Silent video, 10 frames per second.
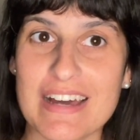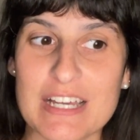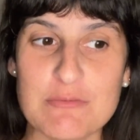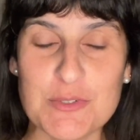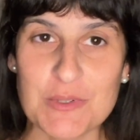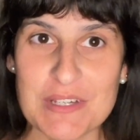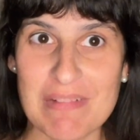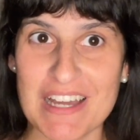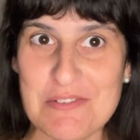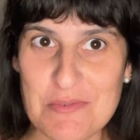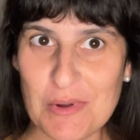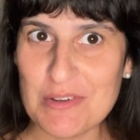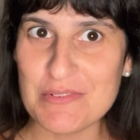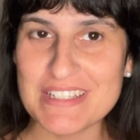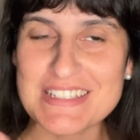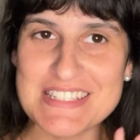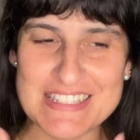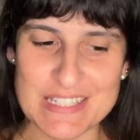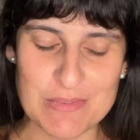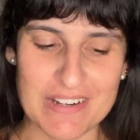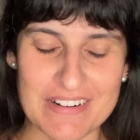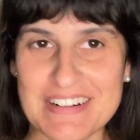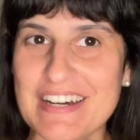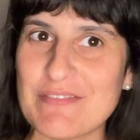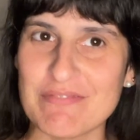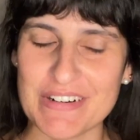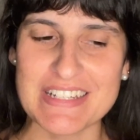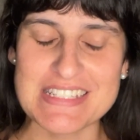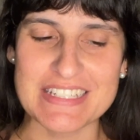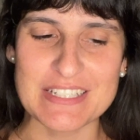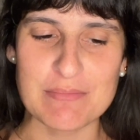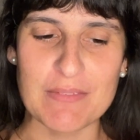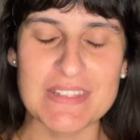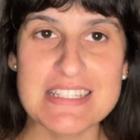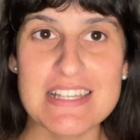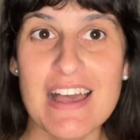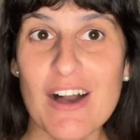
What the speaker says: I'm doing my Roll of Reads TBR. I'm very excited about this.